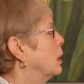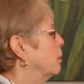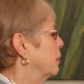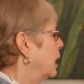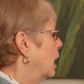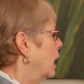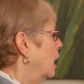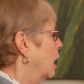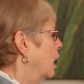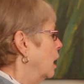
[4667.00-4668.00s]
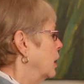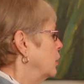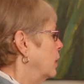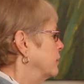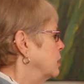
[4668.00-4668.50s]
But you
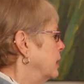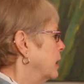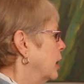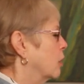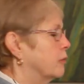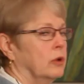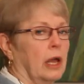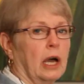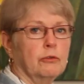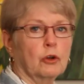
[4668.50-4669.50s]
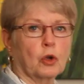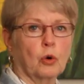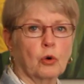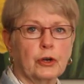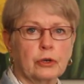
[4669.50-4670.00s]
have to be careful of your
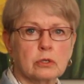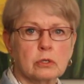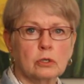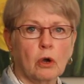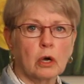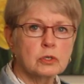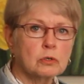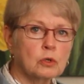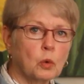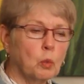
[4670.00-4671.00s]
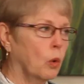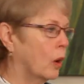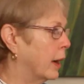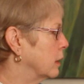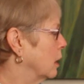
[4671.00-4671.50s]
corners. You also don't
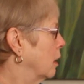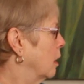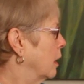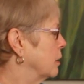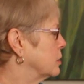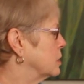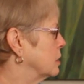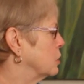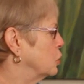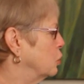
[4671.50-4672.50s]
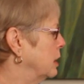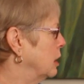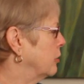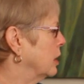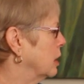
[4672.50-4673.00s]
want too many
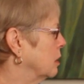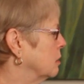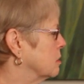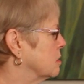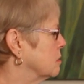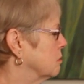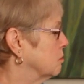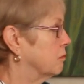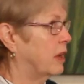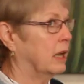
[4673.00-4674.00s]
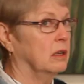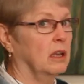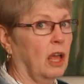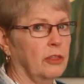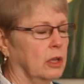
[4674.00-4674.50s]
things, in fact
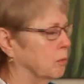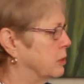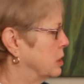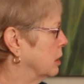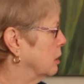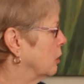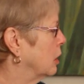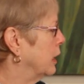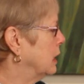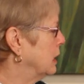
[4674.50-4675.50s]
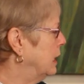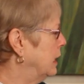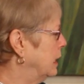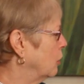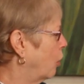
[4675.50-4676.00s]
nothing particularly,
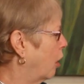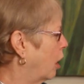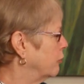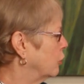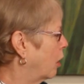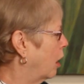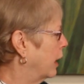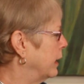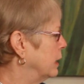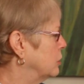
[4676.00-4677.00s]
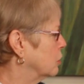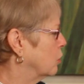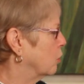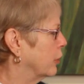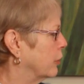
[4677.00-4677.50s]
leading off your eye into
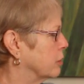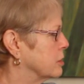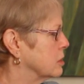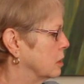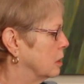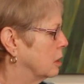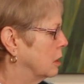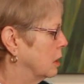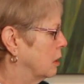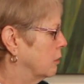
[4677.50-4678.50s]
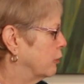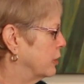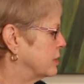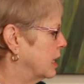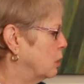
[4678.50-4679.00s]
corners. For the
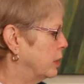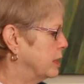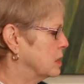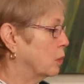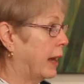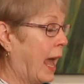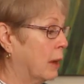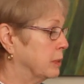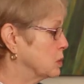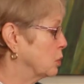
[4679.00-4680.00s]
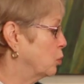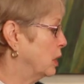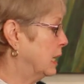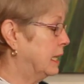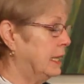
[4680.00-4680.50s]
same reason, what happens when we
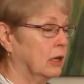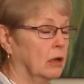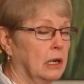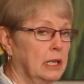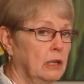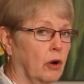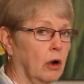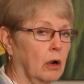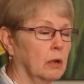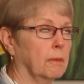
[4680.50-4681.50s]
lead our